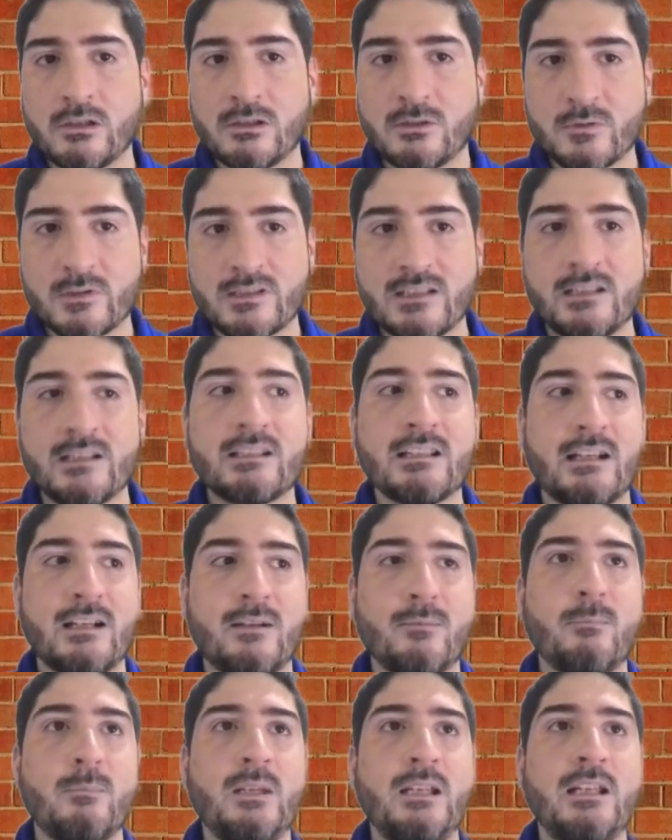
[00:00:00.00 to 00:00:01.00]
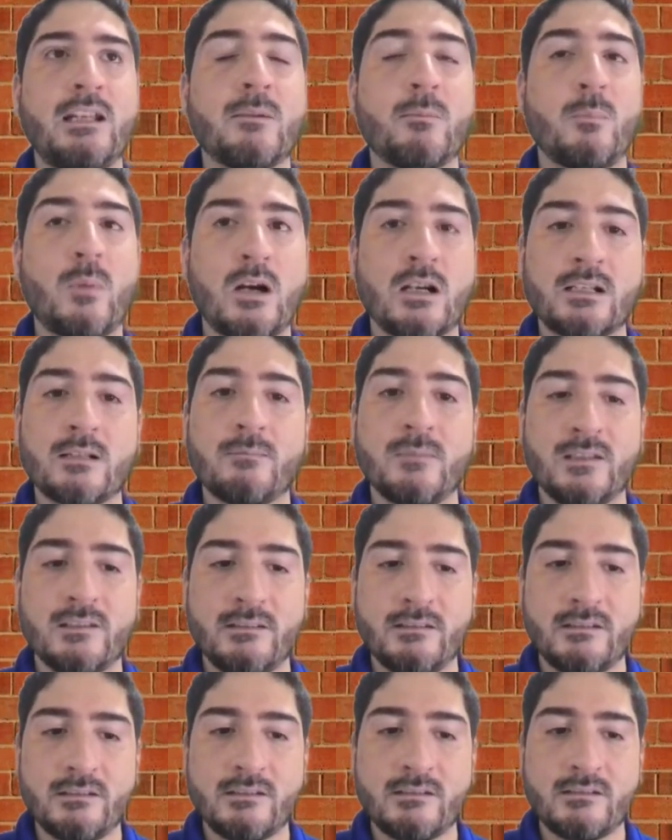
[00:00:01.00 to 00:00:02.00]
those things. And being a part of this
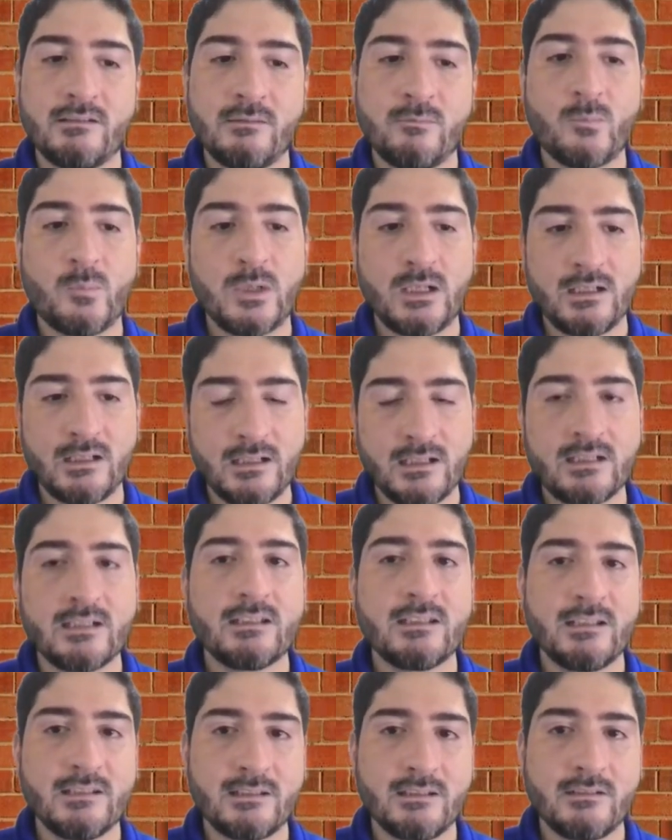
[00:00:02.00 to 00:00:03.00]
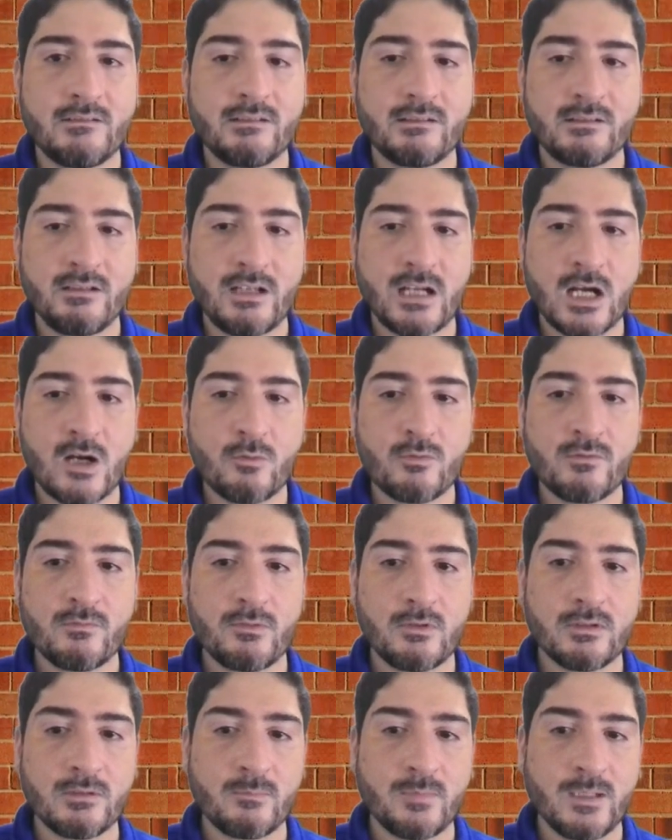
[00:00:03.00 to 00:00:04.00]
industry, building this industry out
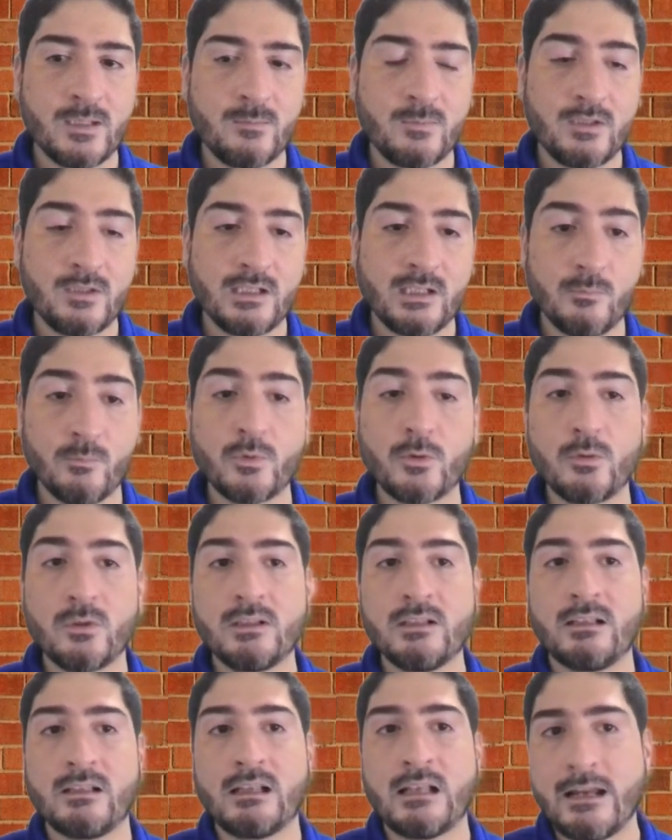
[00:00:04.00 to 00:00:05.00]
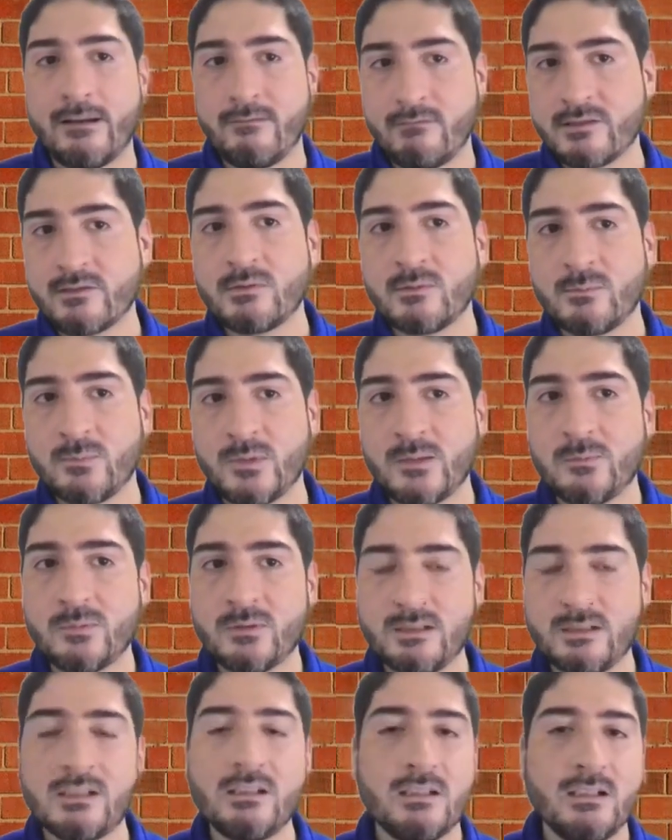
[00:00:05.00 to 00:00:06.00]
for the people, improving the lives of the
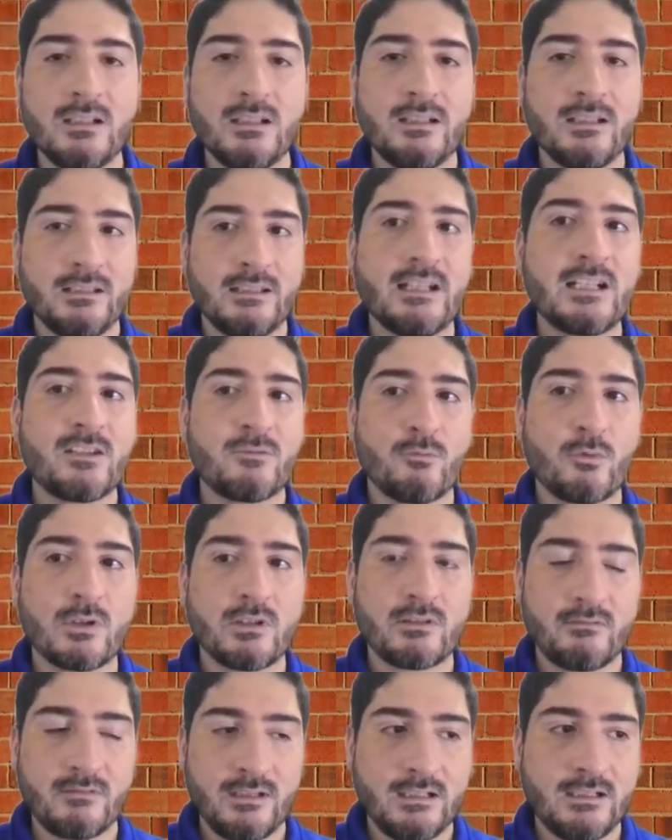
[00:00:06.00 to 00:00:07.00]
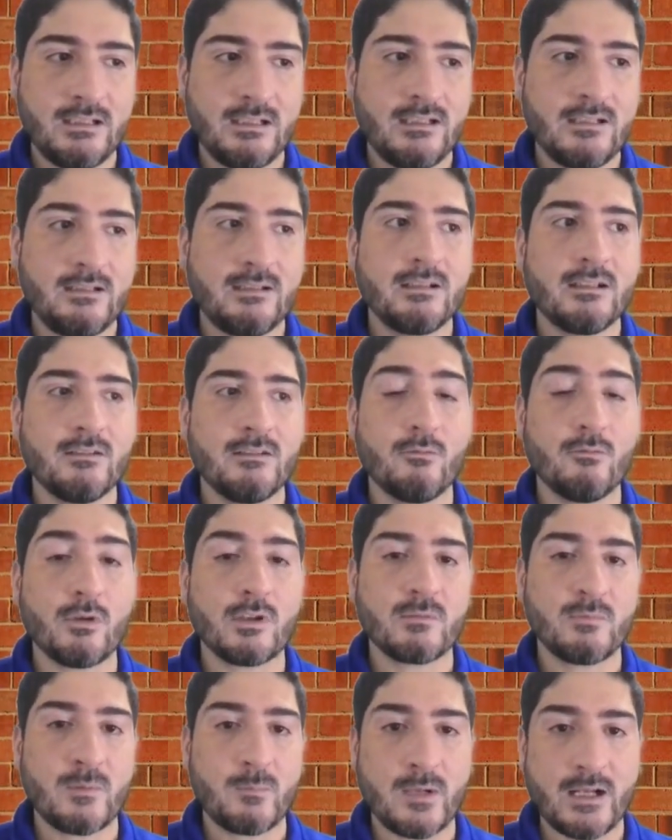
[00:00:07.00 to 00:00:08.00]
people, that's what really was
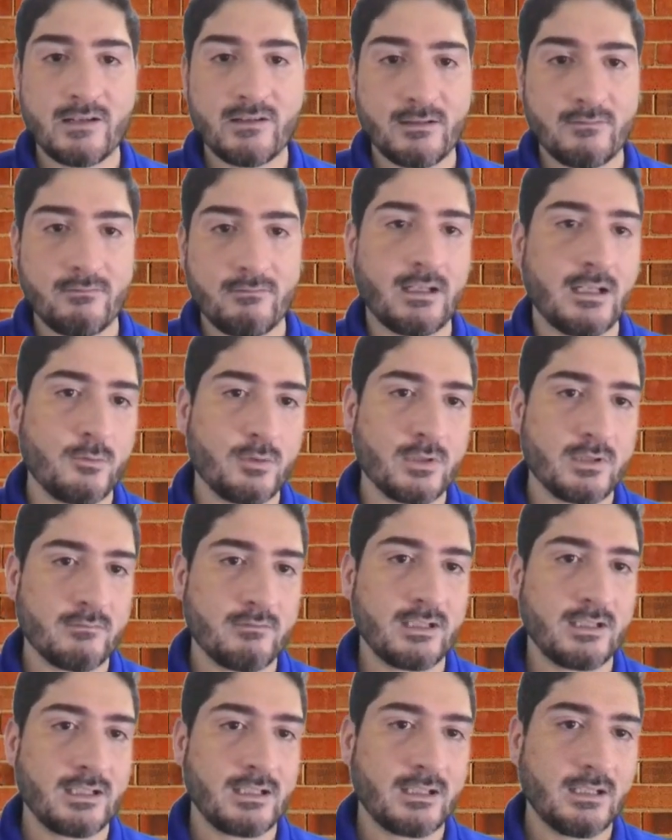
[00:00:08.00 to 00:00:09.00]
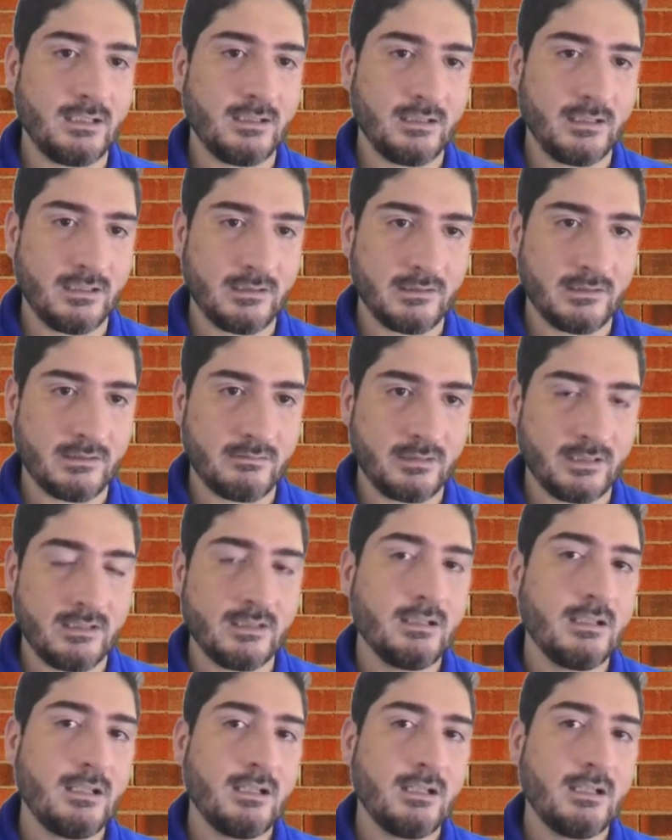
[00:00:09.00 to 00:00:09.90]
my passion when I was working in the industry.